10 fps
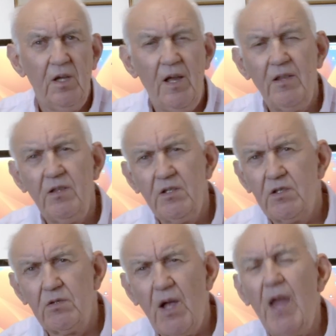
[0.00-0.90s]
And
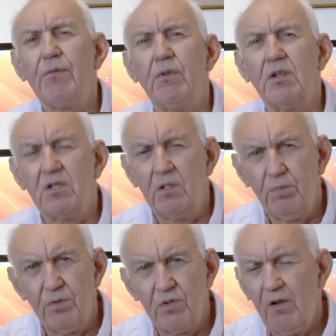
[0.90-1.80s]
there's other
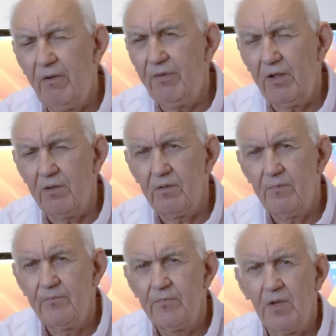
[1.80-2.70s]
examples I found,
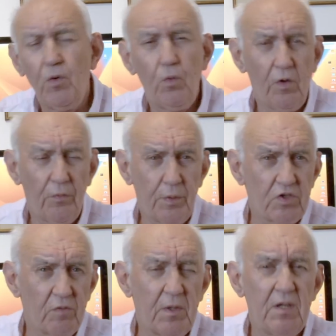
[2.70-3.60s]
all of
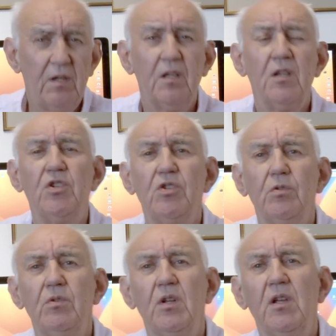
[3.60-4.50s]
which have been
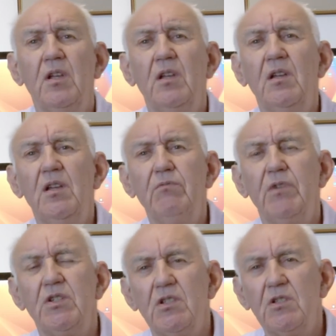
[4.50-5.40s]
issued in
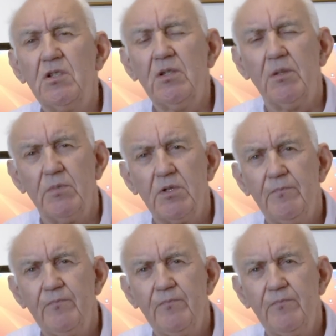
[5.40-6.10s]
recent times.